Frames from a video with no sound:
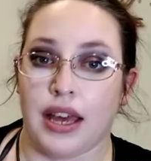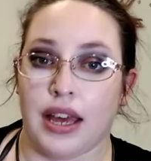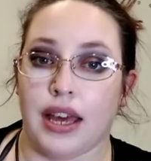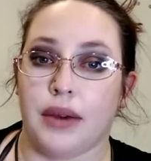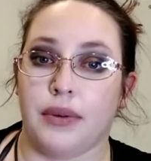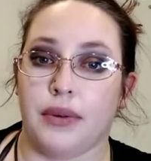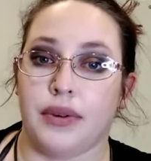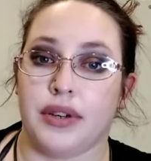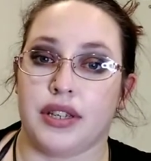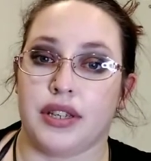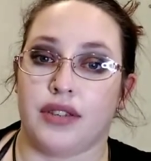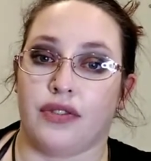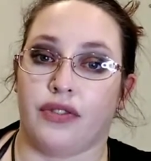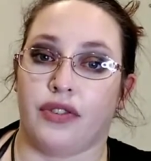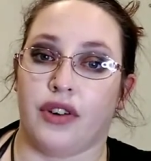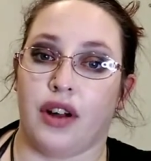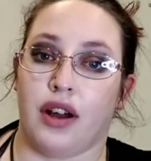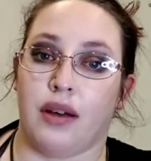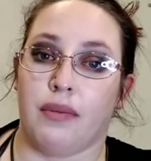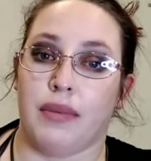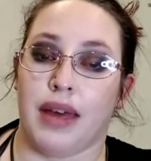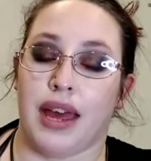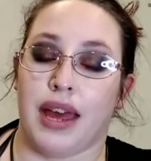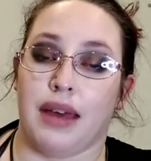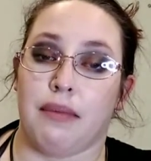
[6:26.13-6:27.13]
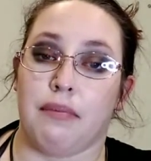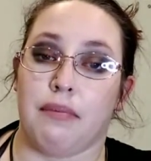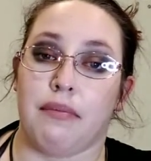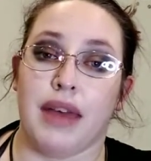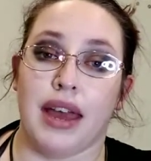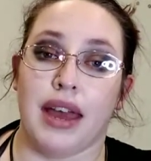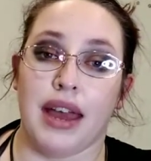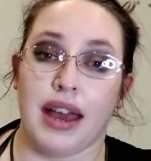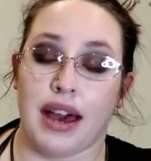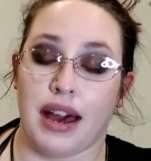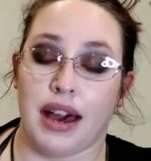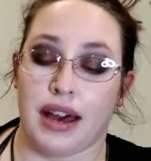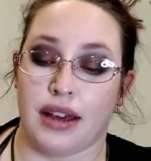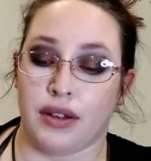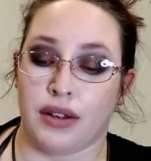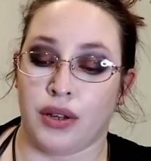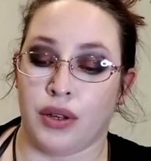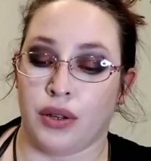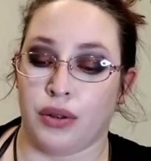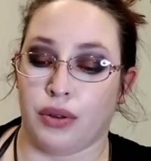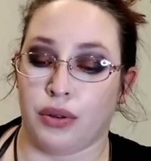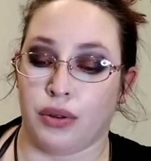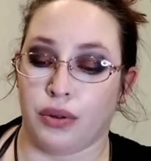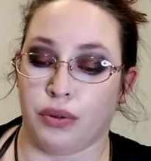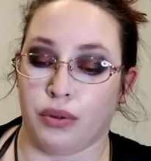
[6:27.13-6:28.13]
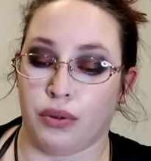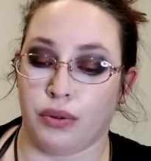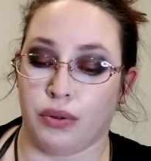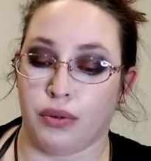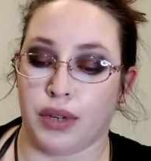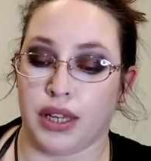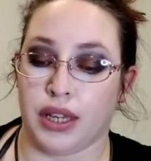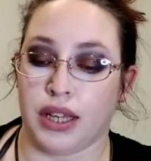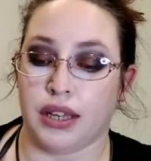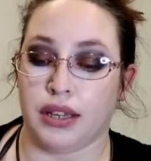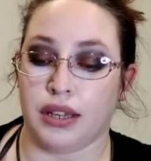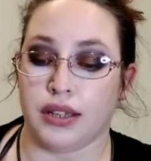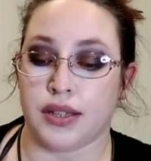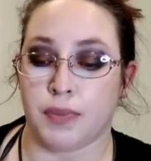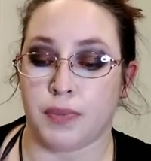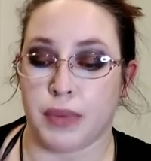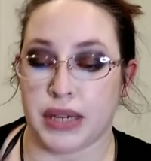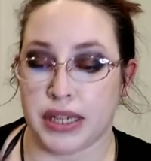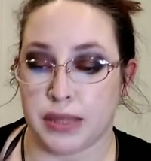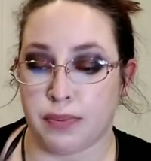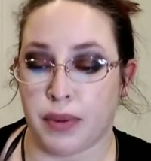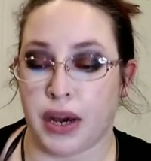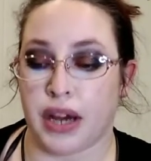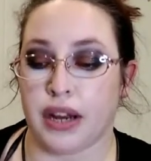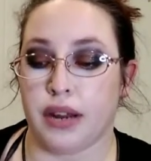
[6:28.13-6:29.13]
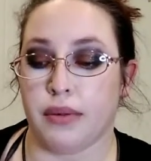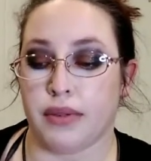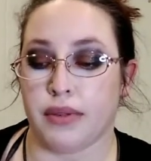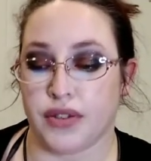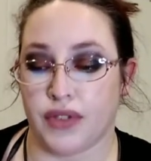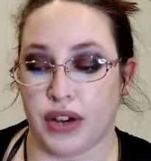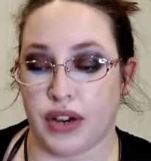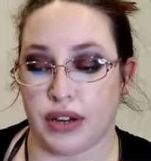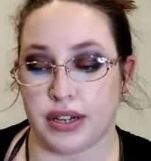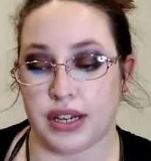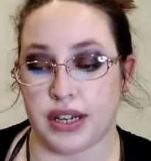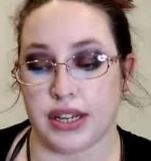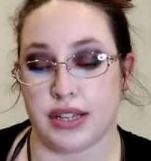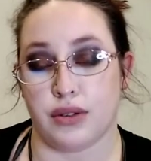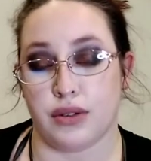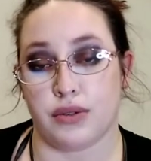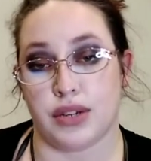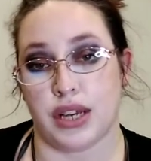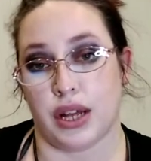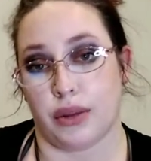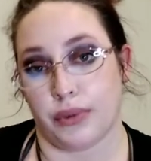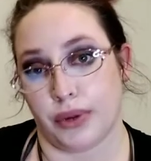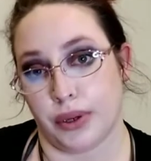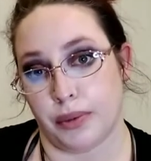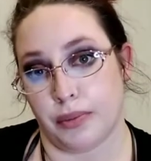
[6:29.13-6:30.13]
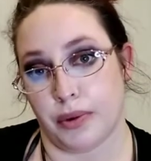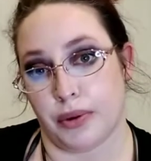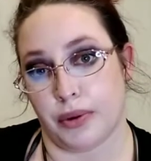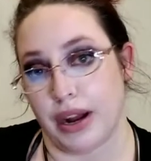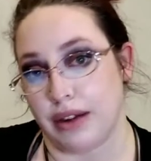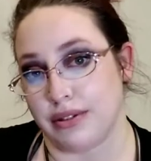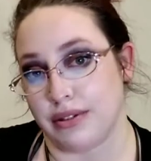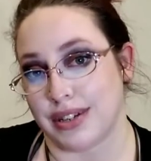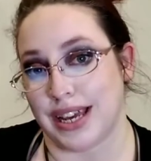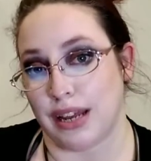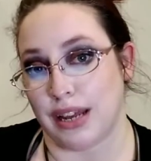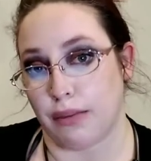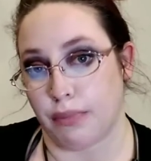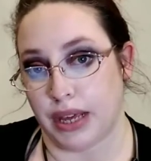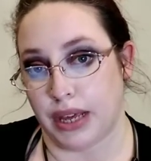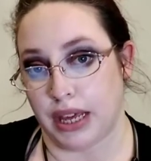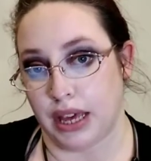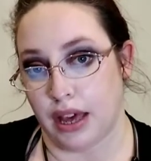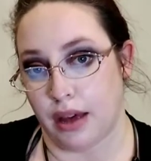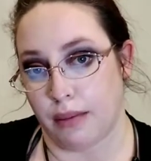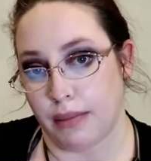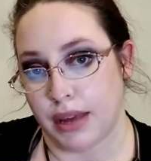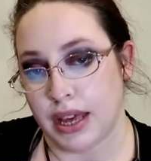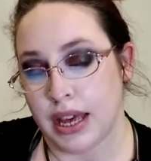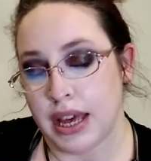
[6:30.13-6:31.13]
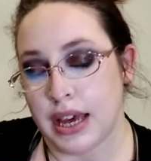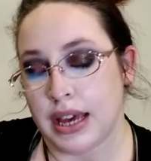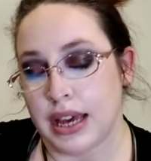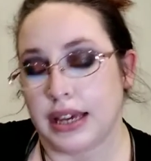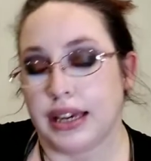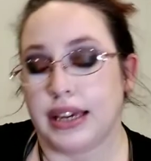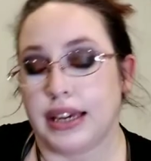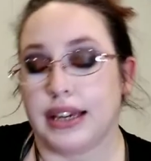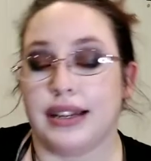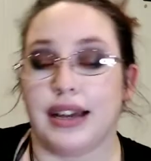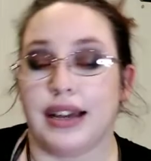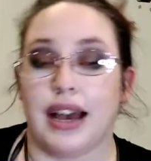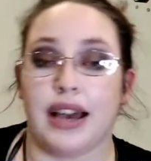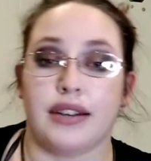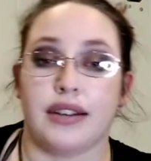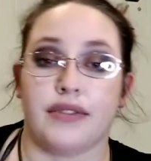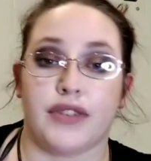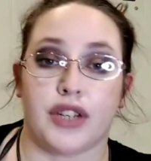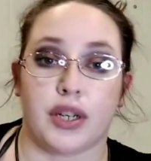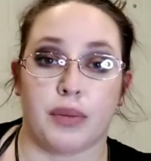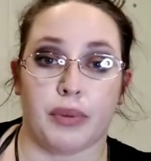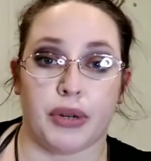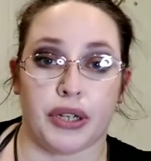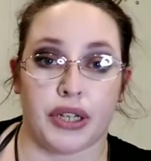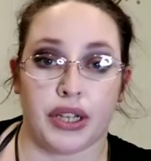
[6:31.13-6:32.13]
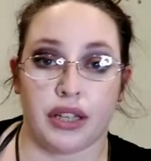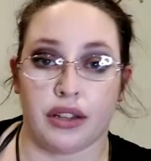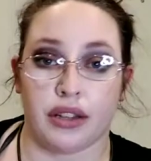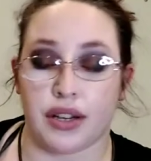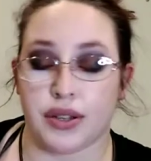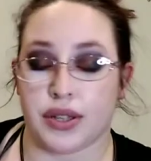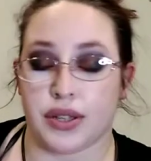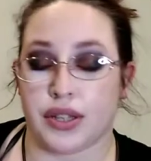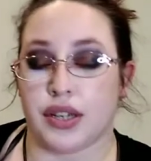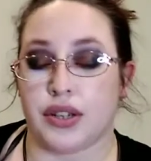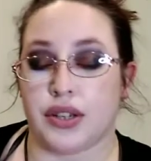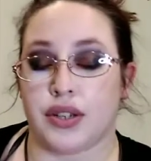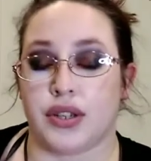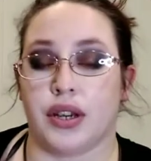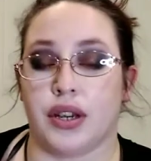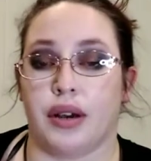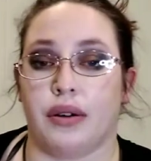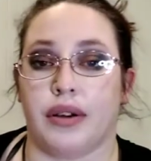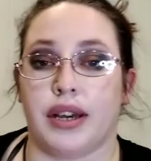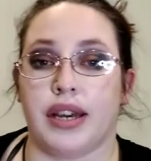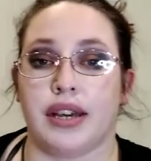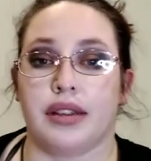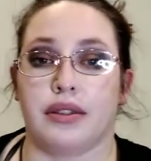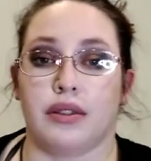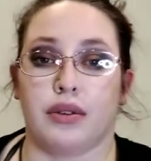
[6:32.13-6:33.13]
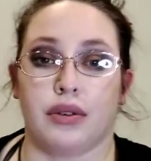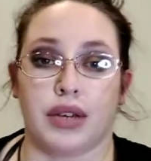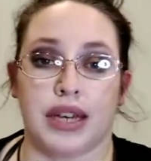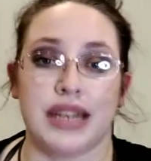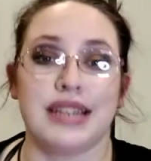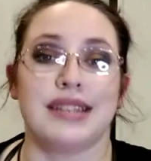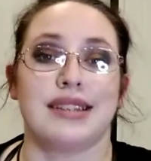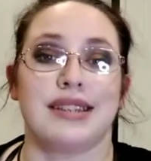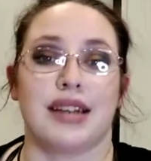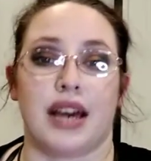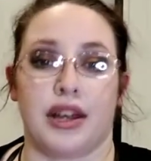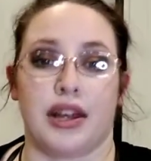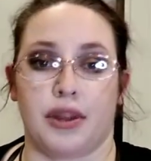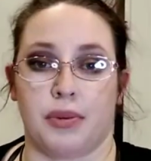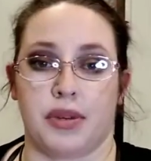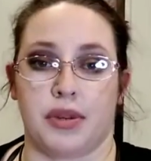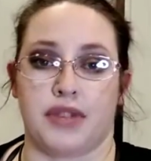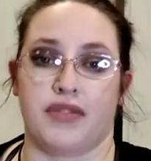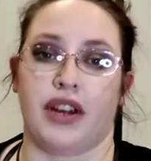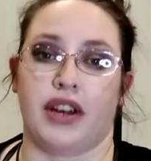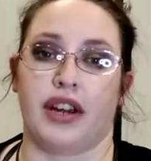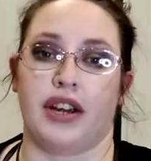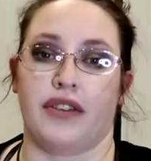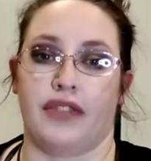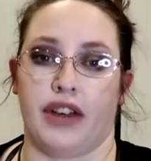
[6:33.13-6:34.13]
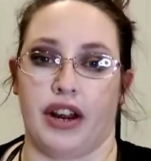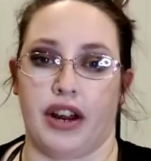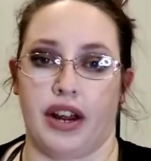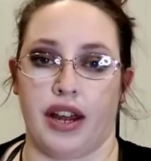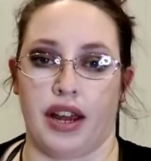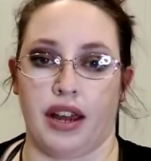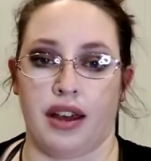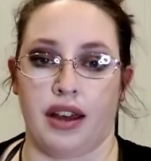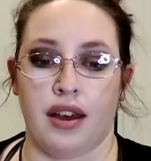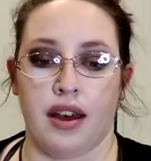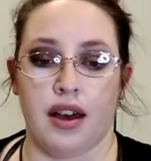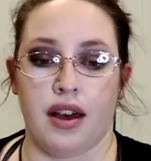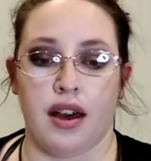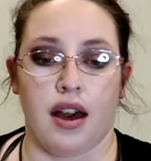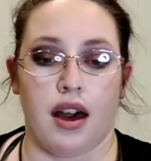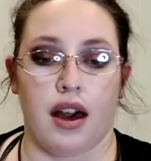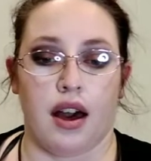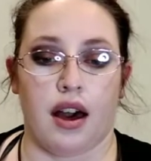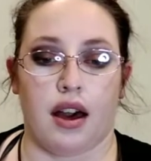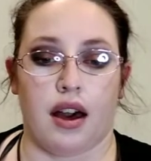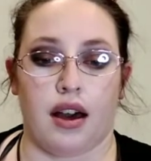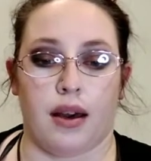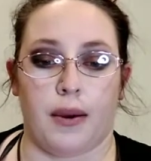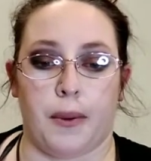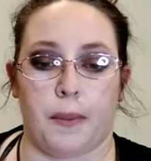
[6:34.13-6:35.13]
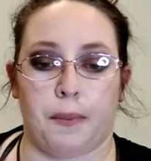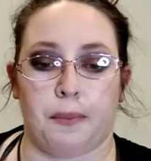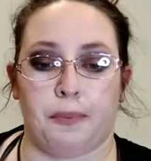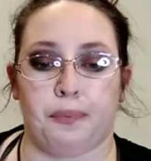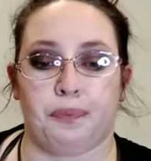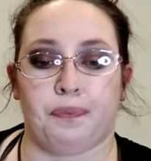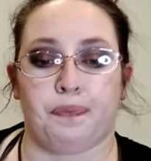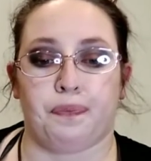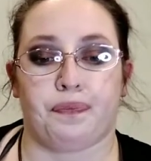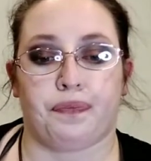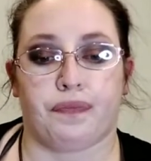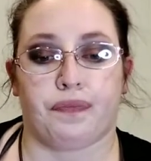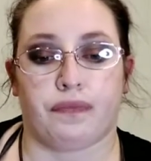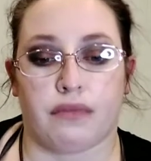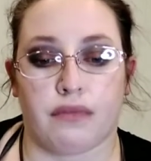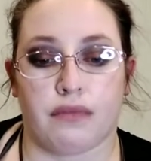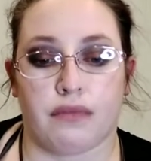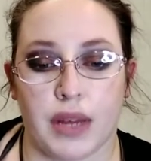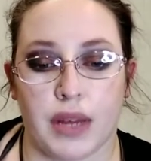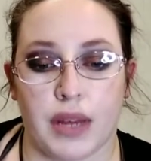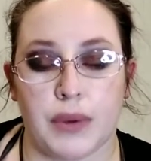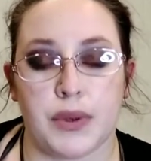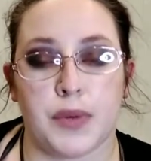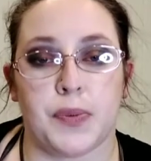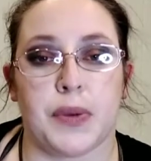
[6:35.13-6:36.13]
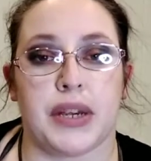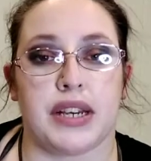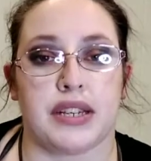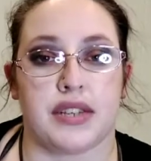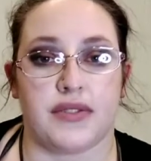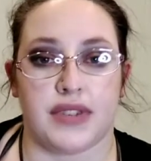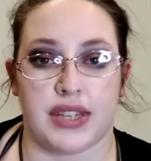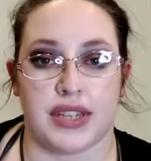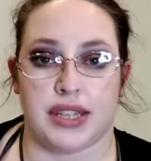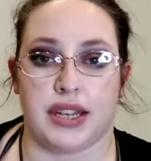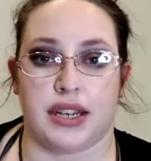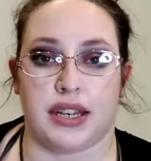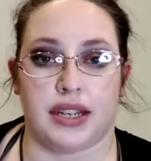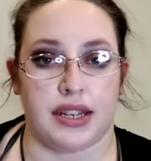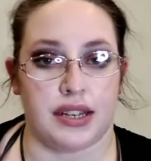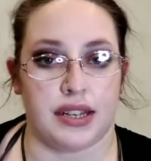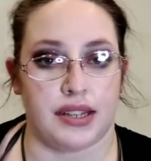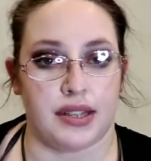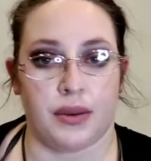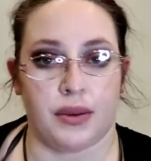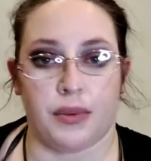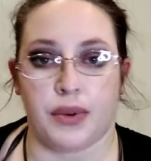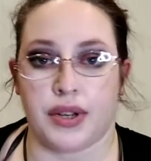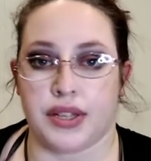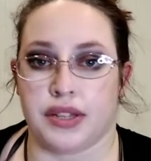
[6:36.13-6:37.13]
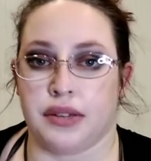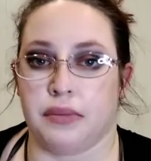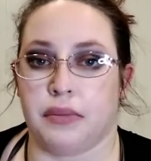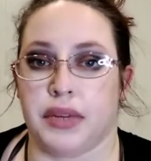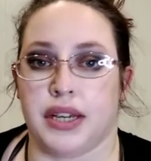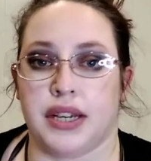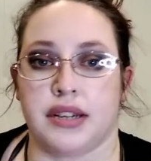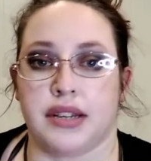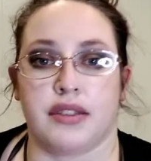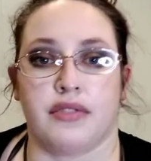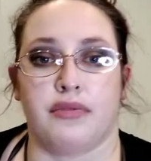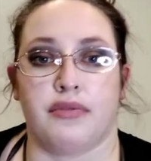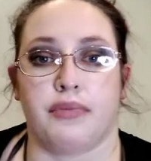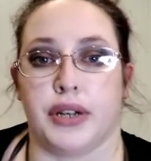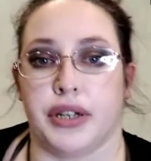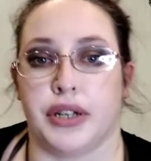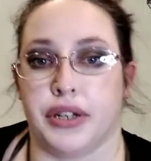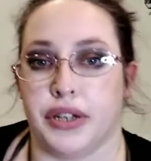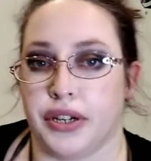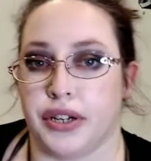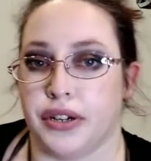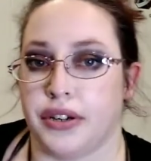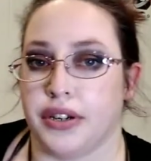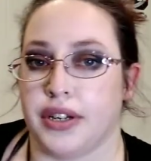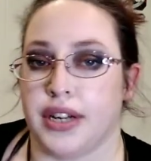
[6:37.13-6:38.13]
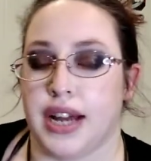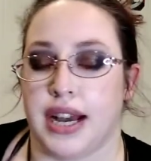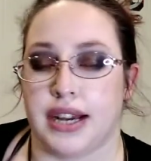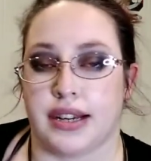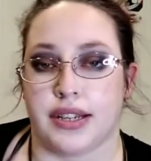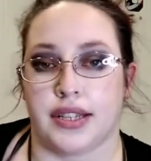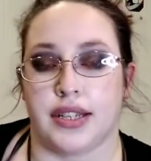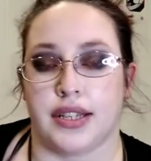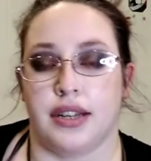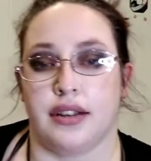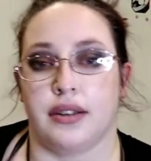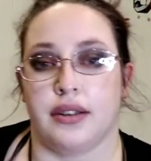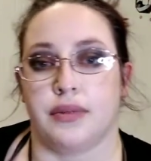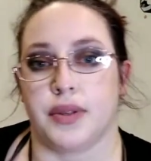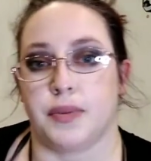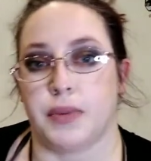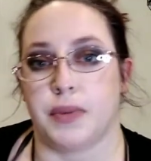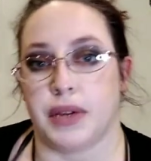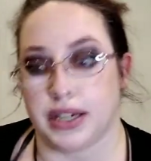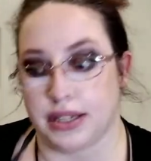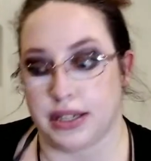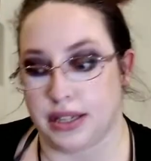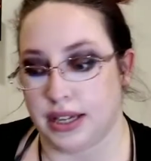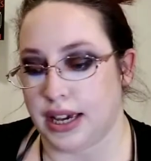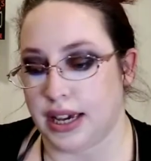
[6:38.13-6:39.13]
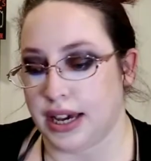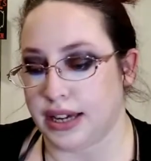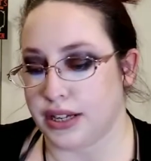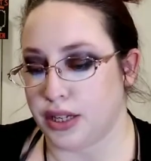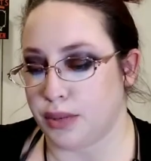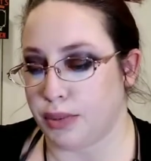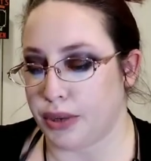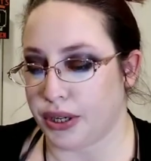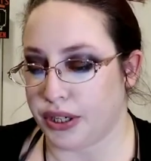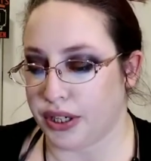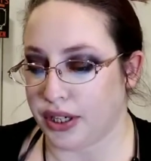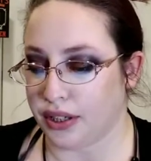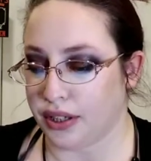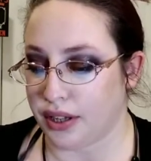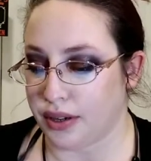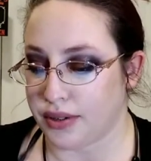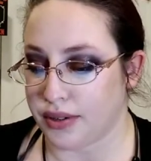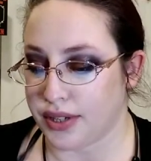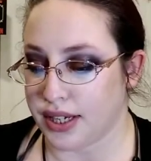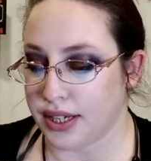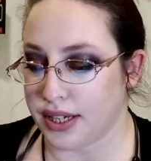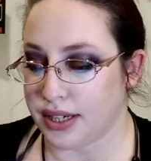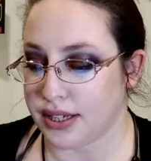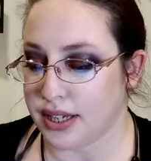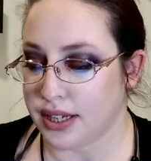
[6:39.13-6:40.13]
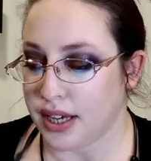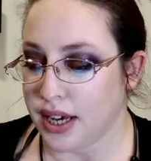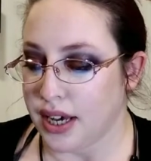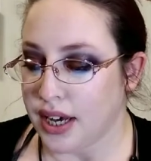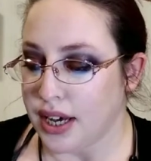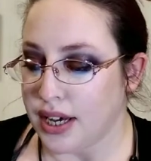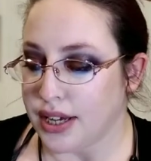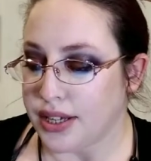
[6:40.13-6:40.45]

It was from a man who he's, his body was found in his hotel room around 10 p.m. He died of tuberculosis. So his death was very, very, um, it was because of a sickness. It wasn't because of murder or an accident. It was because he had tuberculosis.